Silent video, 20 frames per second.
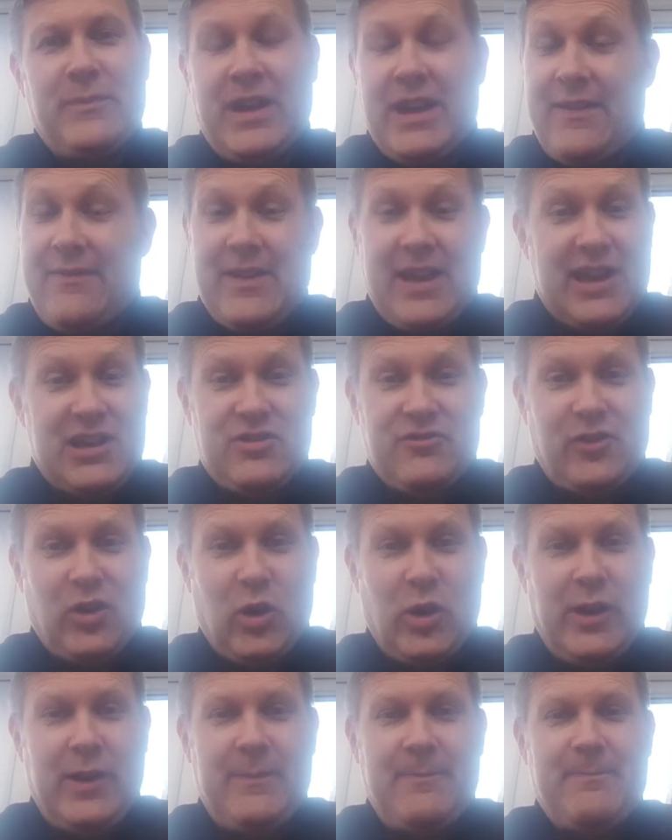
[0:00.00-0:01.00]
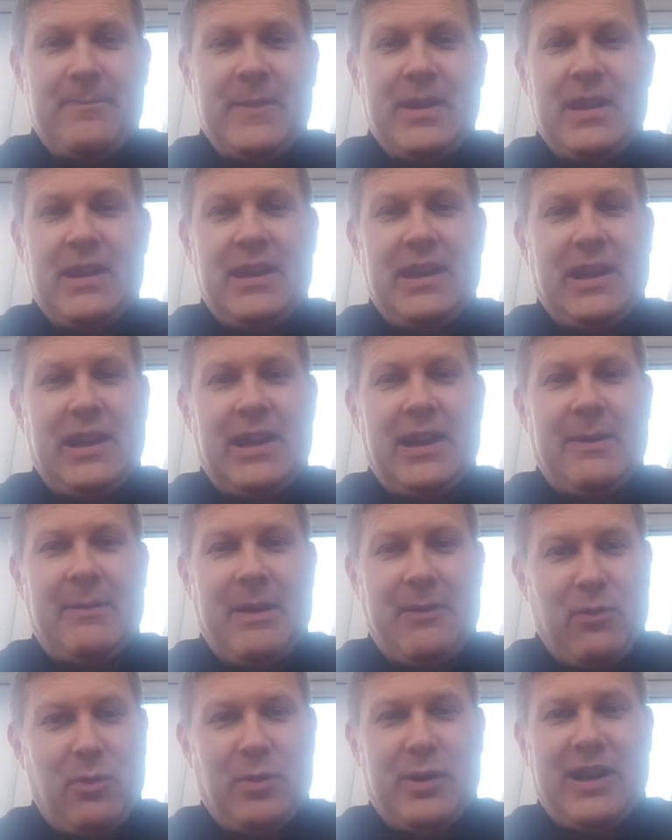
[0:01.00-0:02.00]
and that's fine.
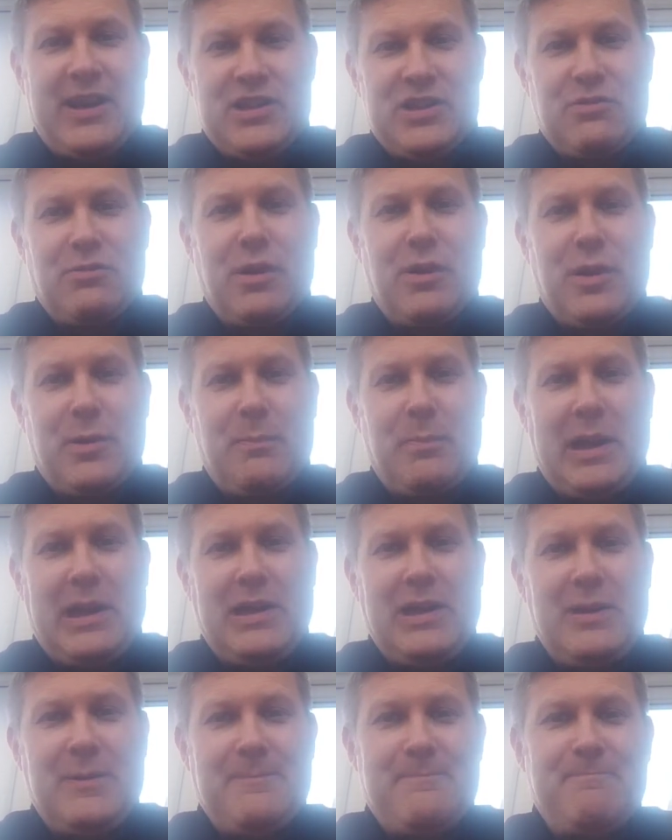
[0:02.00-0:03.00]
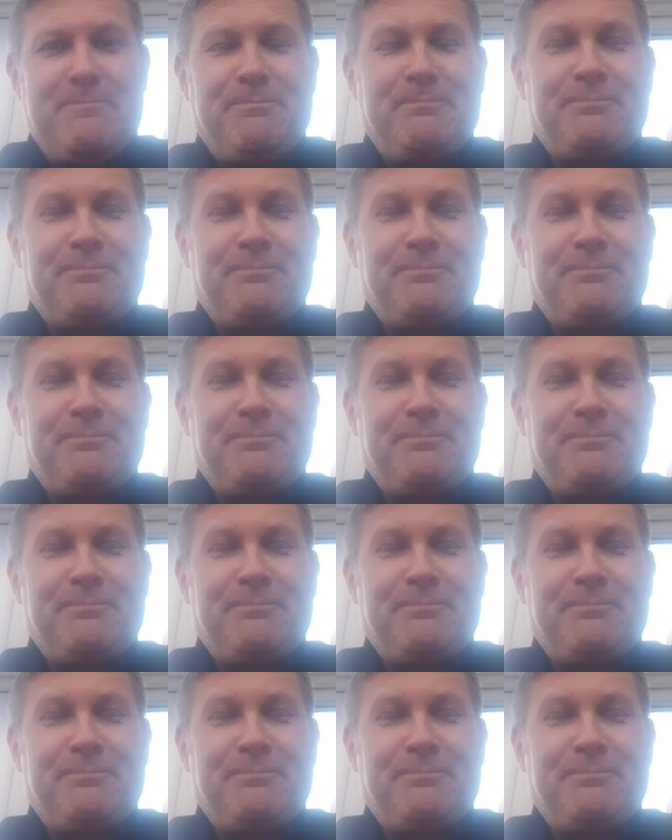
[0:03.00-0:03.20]
Everyone has their own opinion.